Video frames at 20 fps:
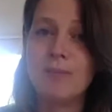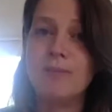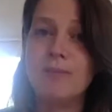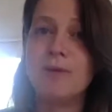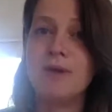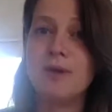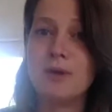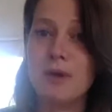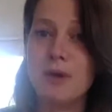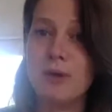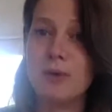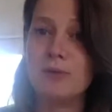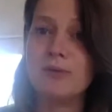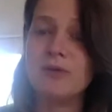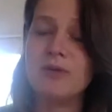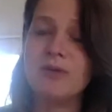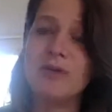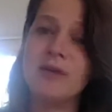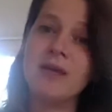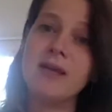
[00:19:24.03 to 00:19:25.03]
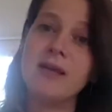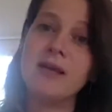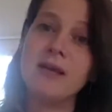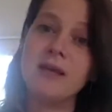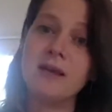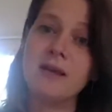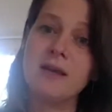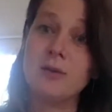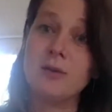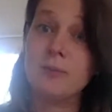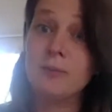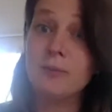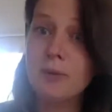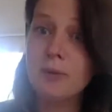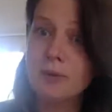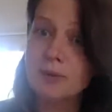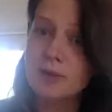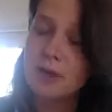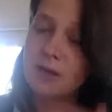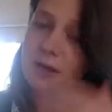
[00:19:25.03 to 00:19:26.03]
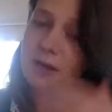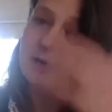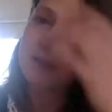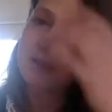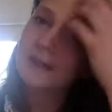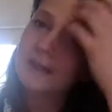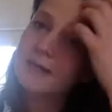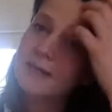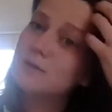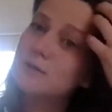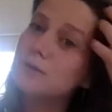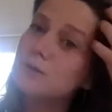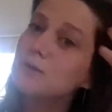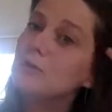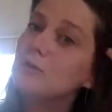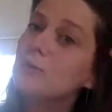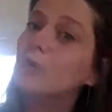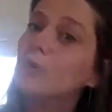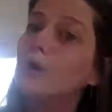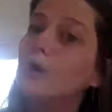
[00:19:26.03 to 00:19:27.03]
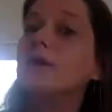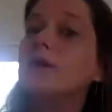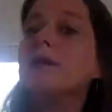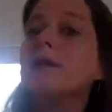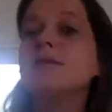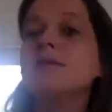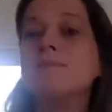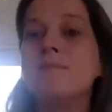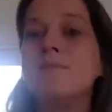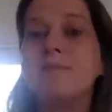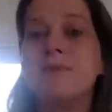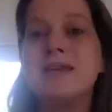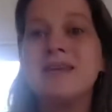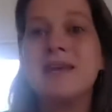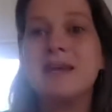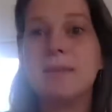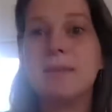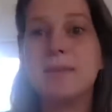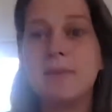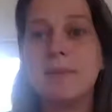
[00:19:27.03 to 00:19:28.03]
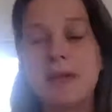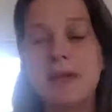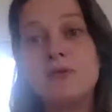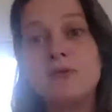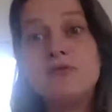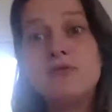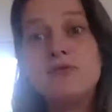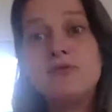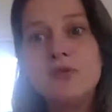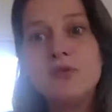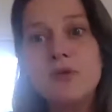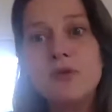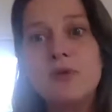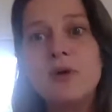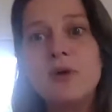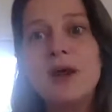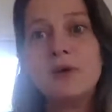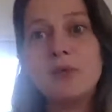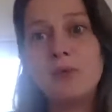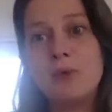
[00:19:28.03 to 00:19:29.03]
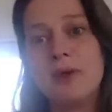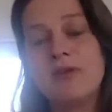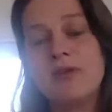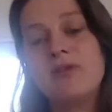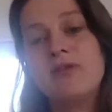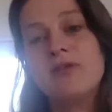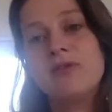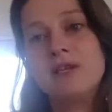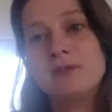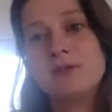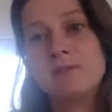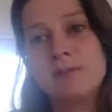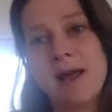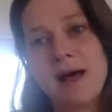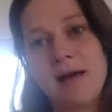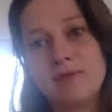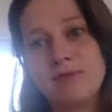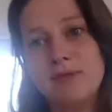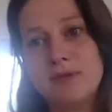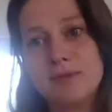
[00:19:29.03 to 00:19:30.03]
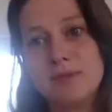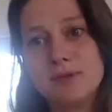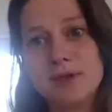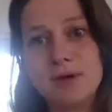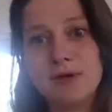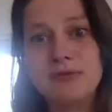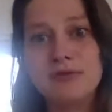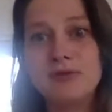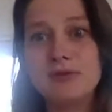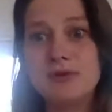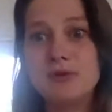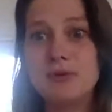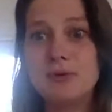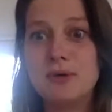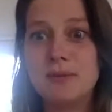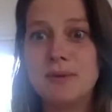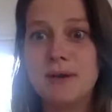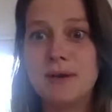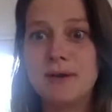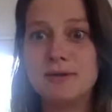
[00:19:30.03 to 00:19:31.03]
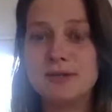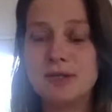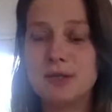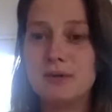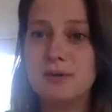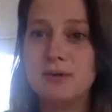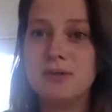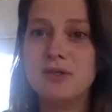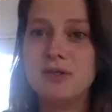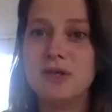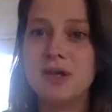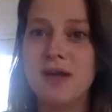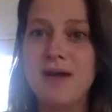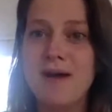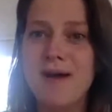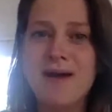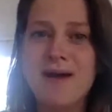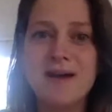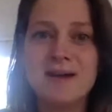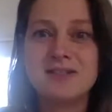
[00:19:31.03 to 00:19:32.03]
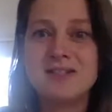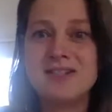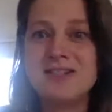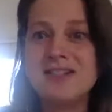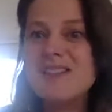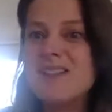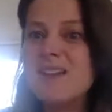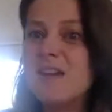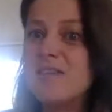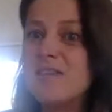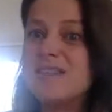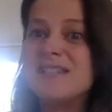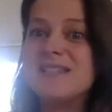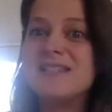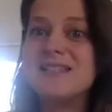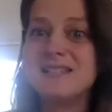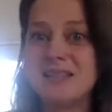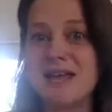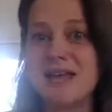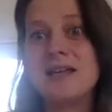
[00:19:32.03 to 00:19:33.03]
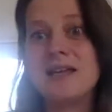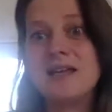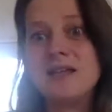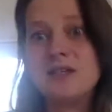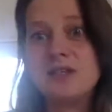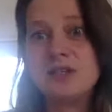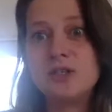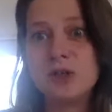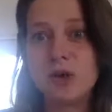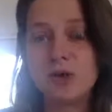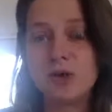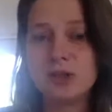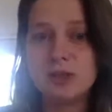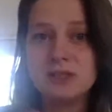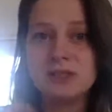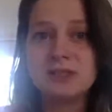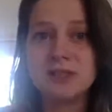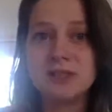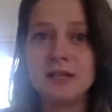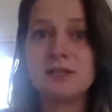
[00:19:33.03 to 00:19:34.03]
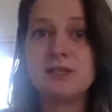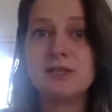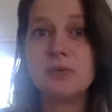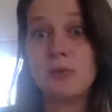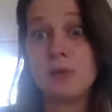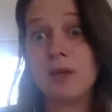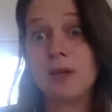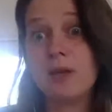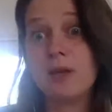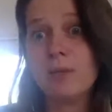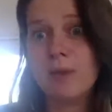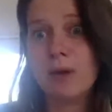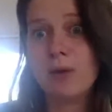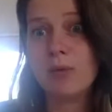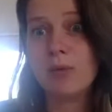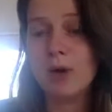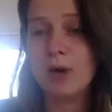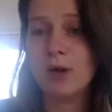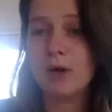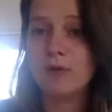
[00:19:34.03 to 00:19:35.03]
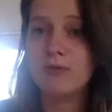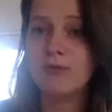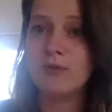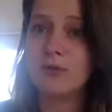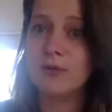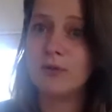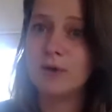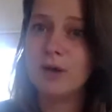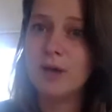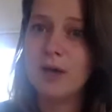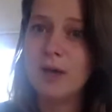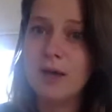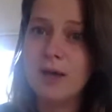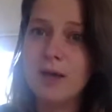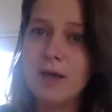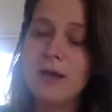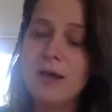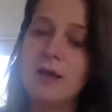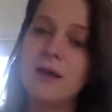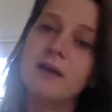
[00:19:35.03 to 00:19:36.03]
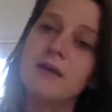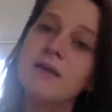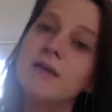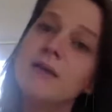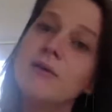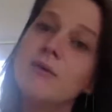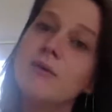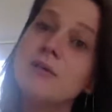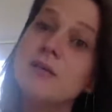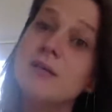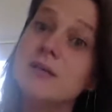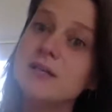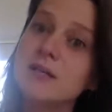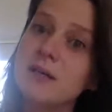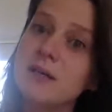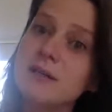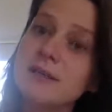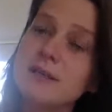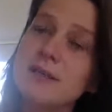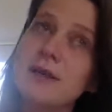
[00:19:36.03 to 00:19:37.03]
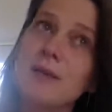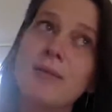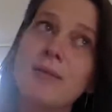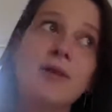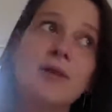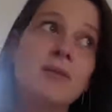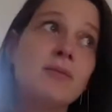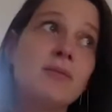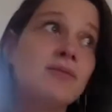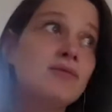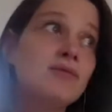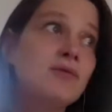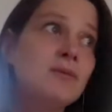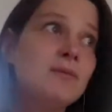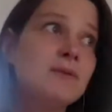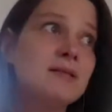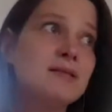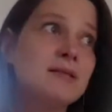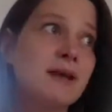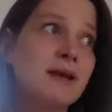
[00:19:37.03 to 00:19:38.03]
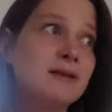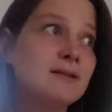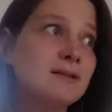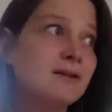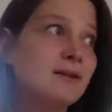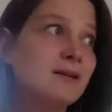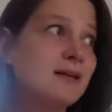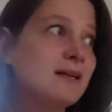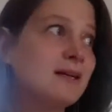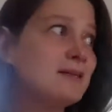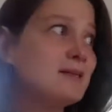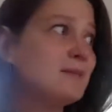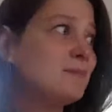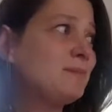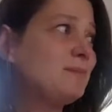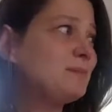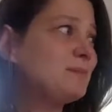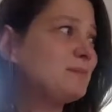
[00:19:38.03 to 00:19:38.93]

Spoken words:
beyond the broadcast and into work that's being made for and with these platforms. I often talk about technology. It's just another stage, a stage that we can make work for. And I think what's exciting about the performance sector is